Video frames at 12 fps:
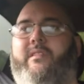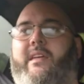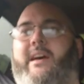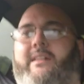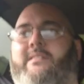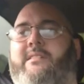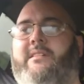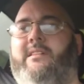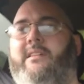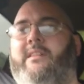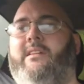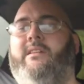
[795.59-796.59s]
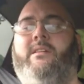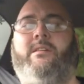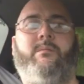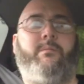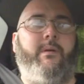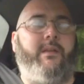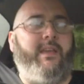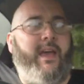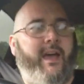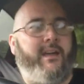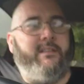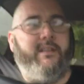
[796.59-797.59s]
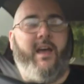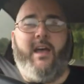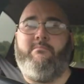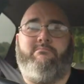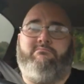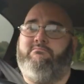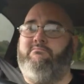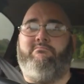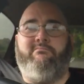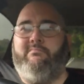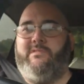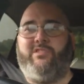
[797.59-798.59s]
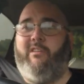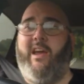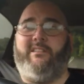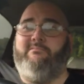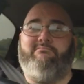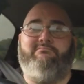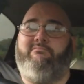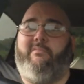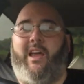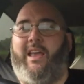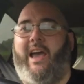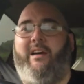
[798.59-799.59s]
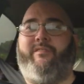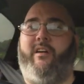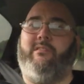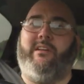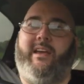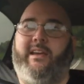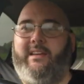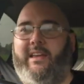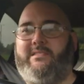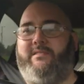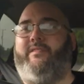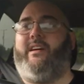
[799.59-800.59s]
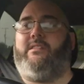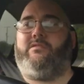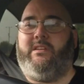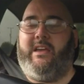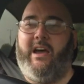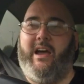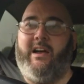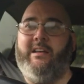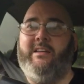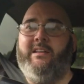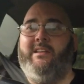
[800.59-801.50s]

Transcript: for that. But yeah, it's great. I can't fault it. It's a factory car.